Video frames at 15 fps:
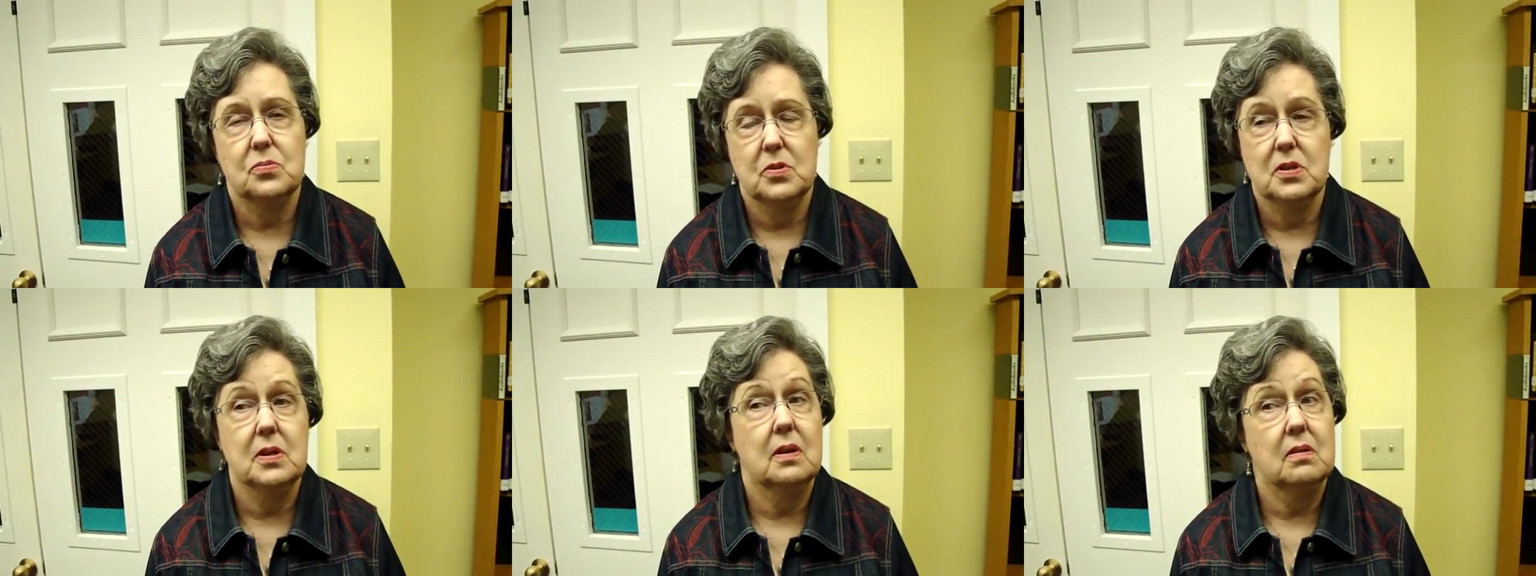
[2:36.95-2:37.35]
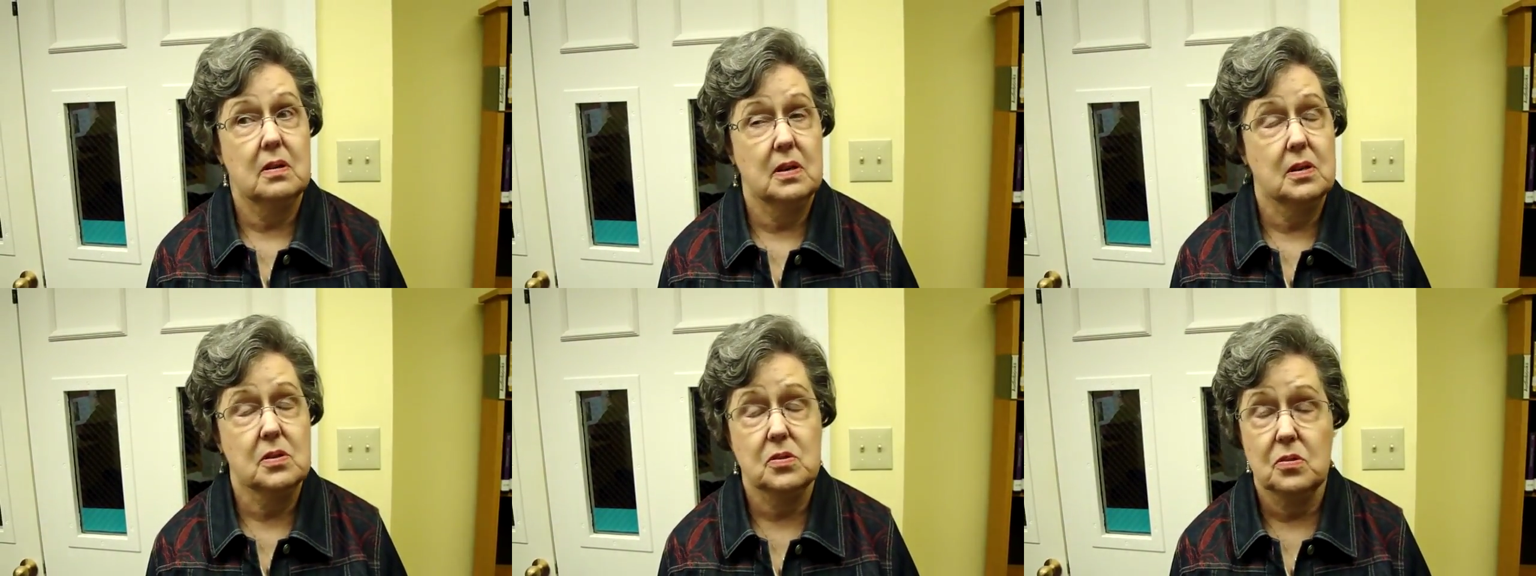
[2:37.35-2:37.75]
which I
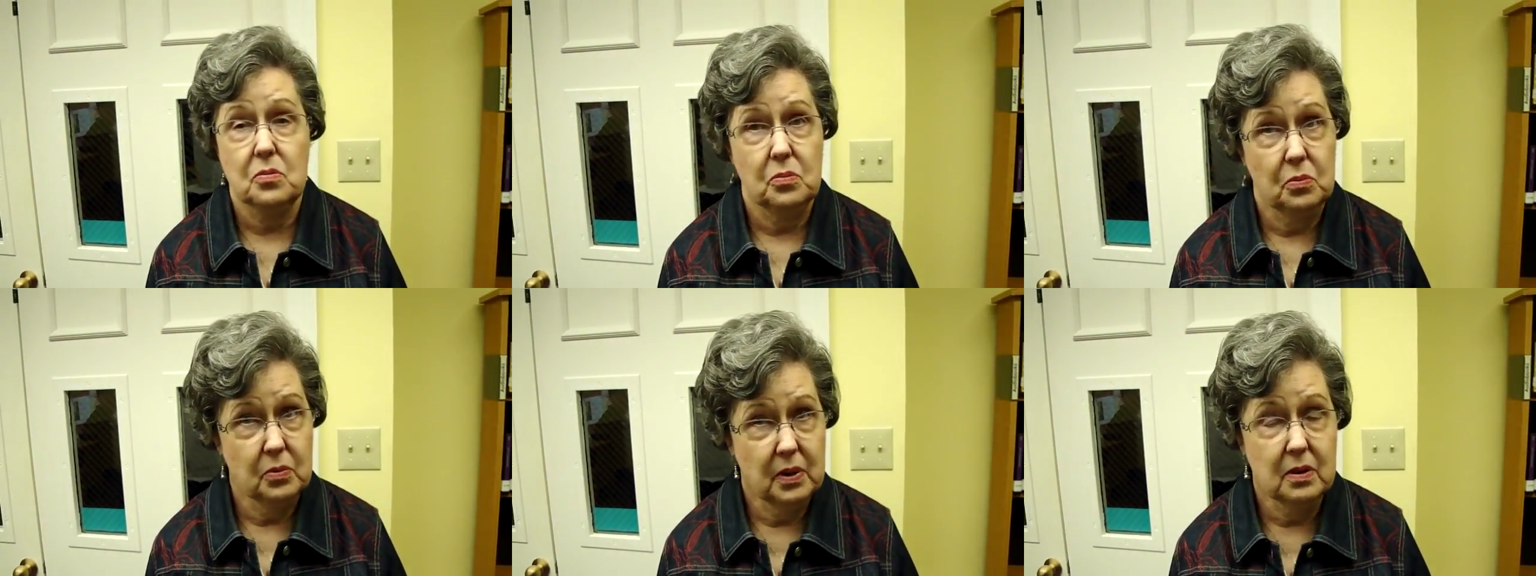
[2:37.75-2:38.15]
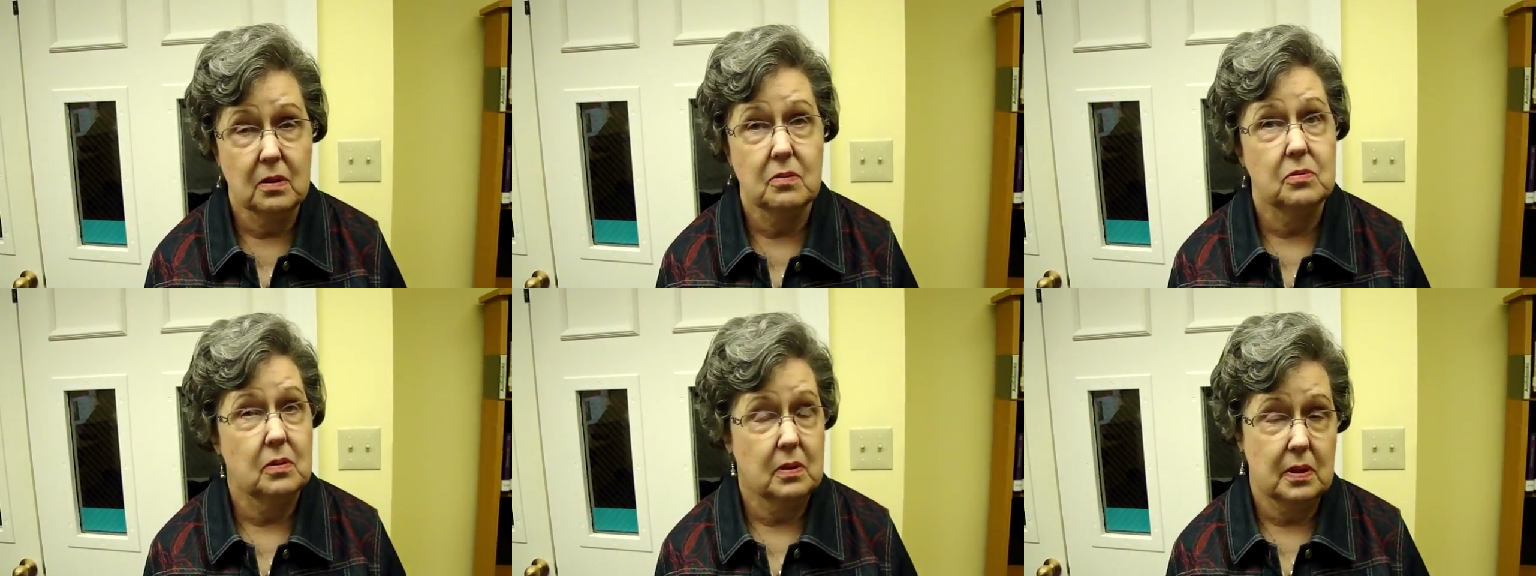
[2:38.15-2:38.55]
think is a
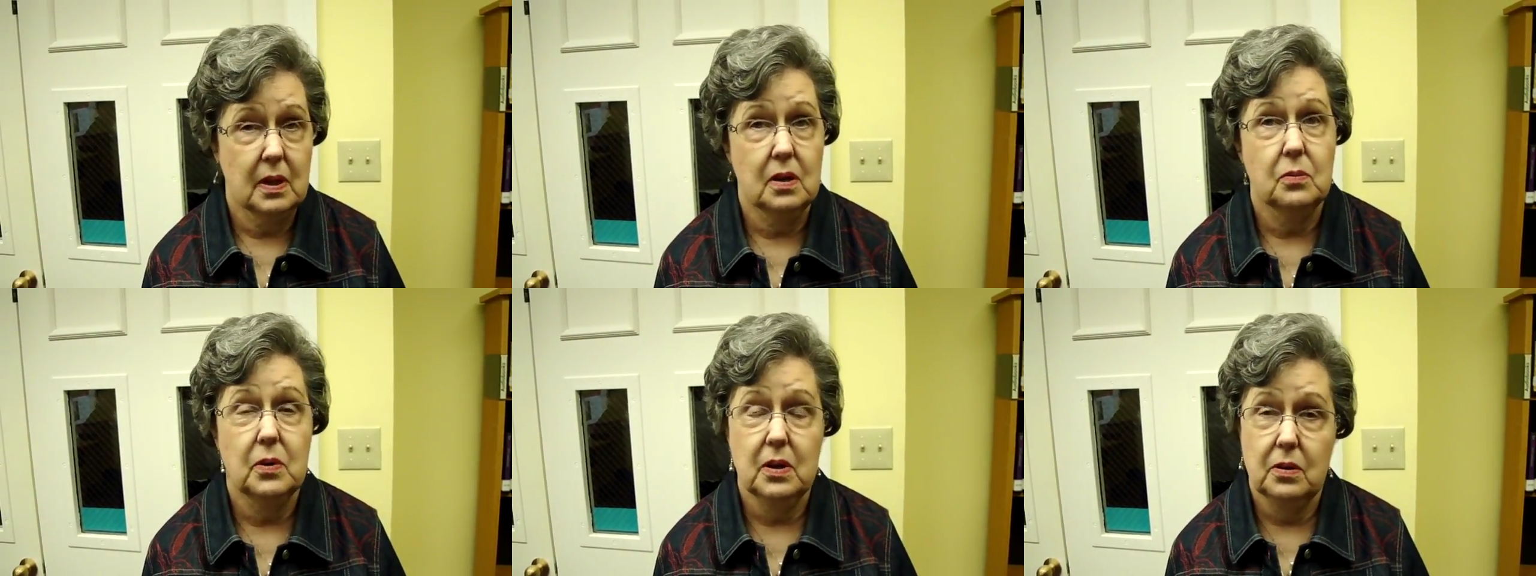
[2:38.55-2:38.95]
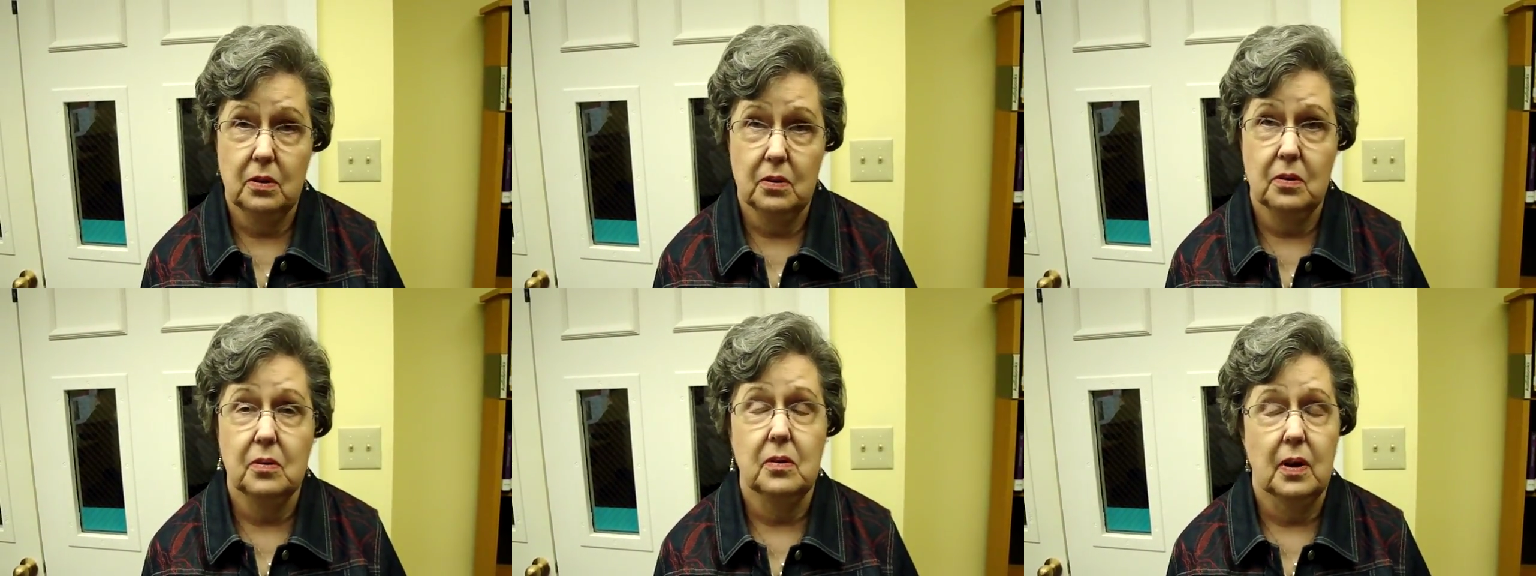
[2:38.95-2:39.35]
wonderful thing we
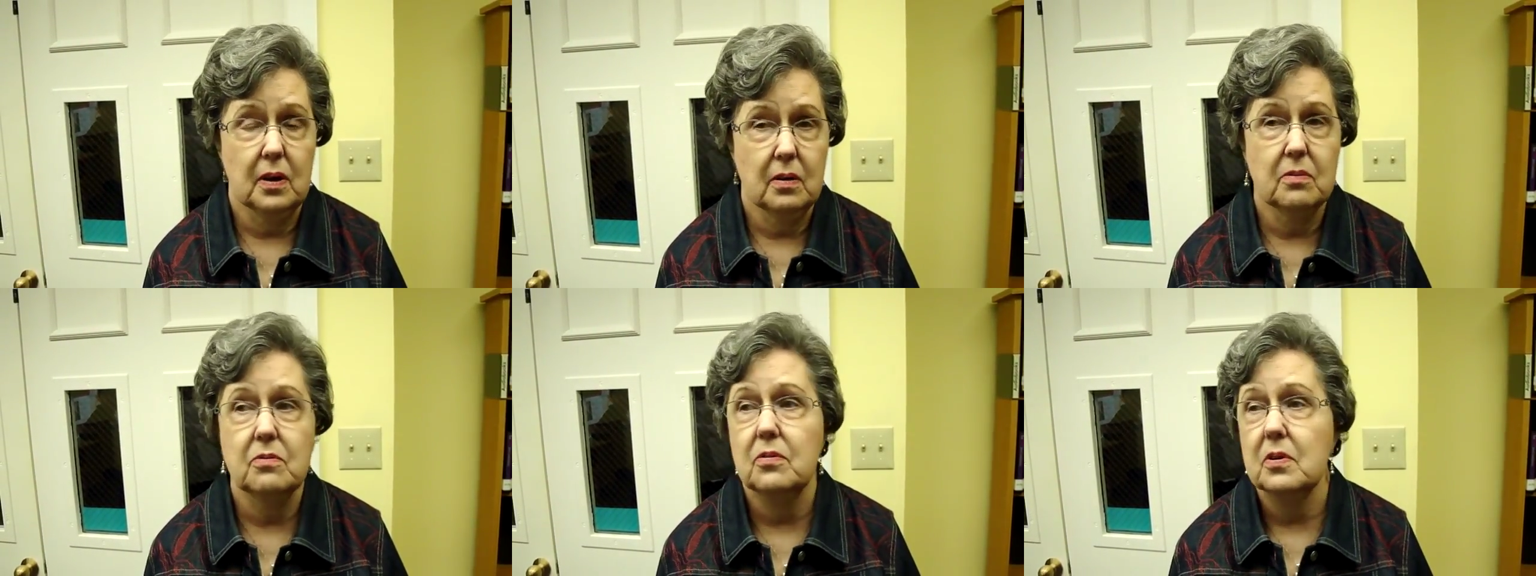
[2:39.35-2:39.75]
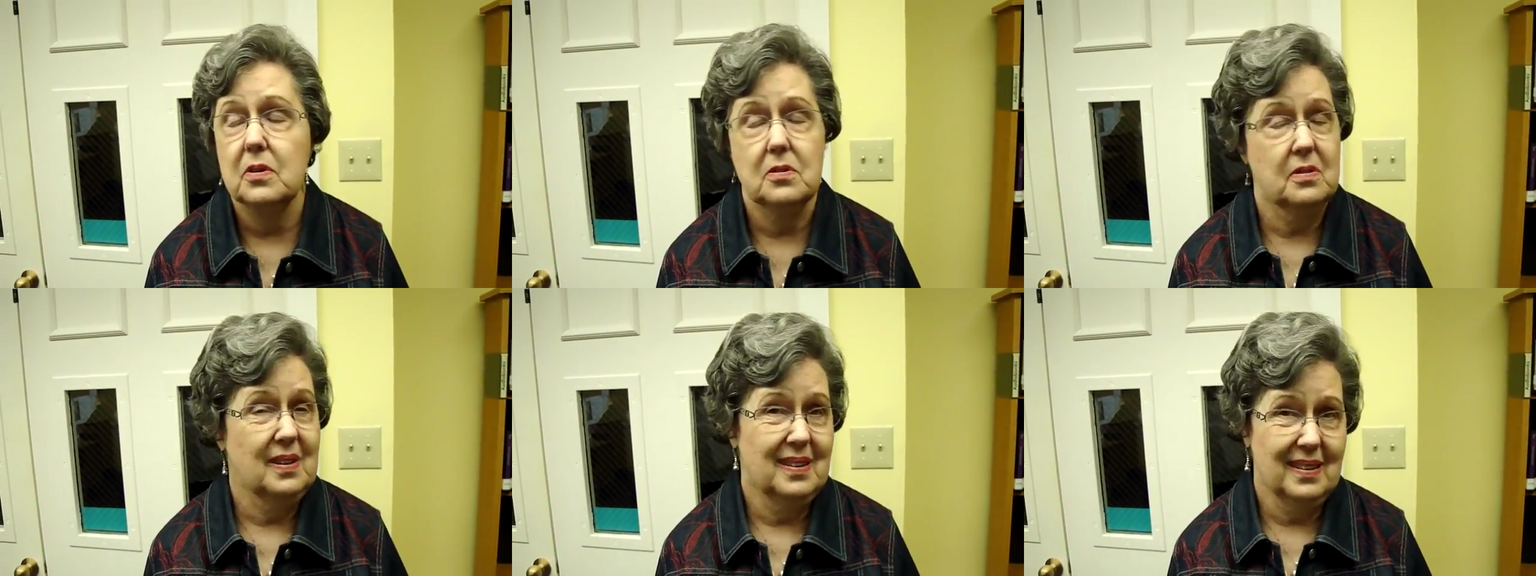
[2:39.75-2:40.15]
do every
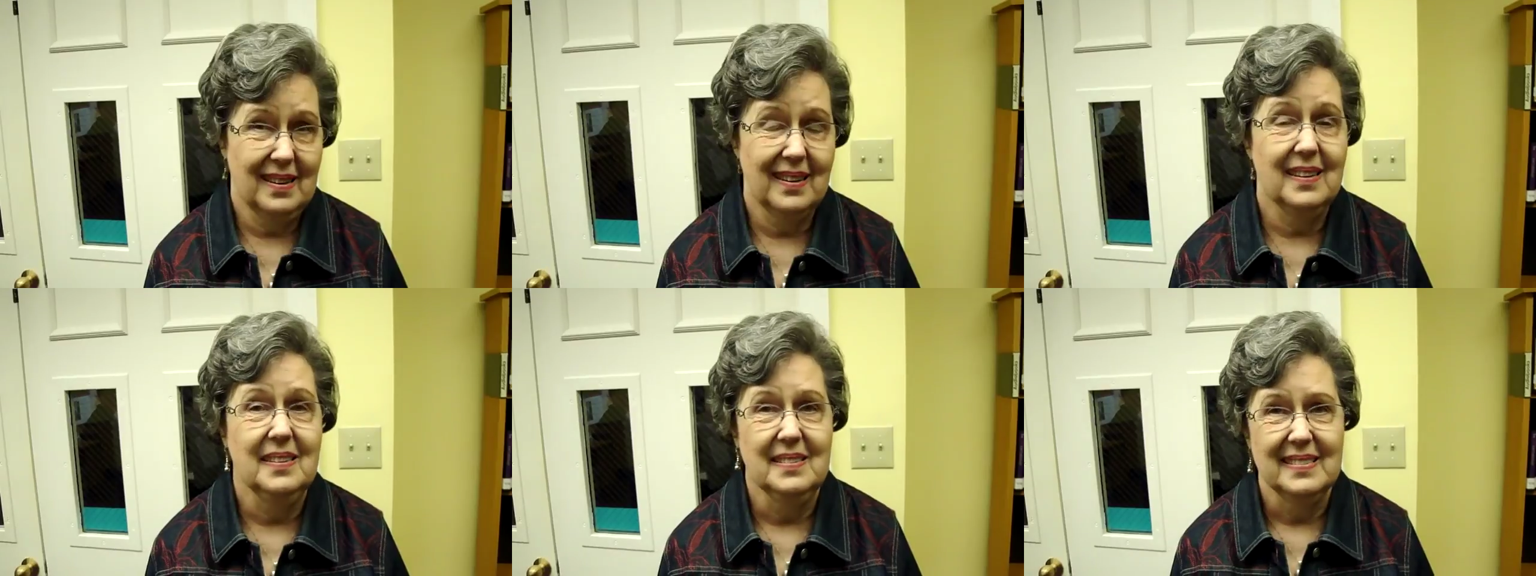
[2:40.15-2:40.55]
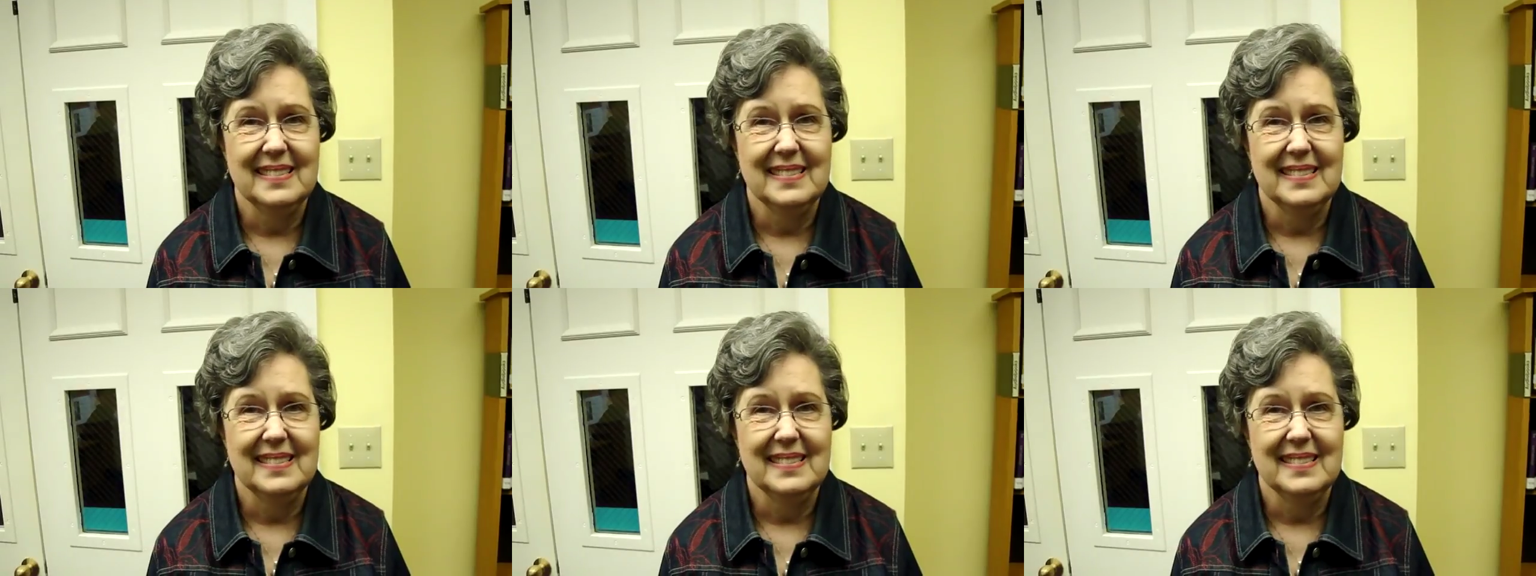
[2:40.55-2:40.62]
Sunday.